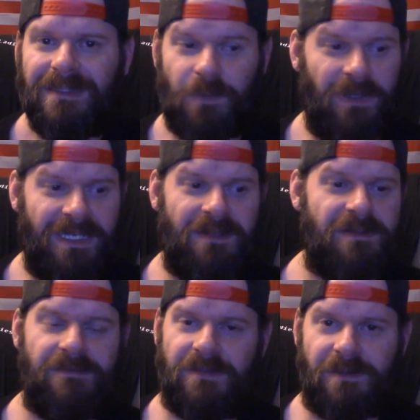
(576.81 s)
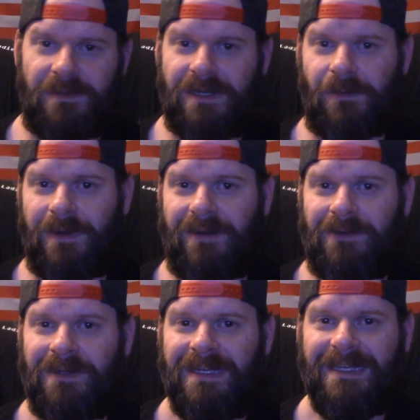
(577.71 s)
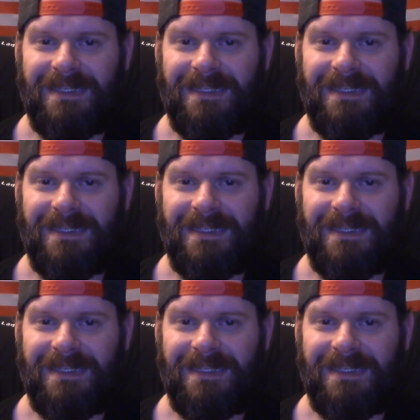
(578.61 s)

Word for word: 20 years of his career or whatever,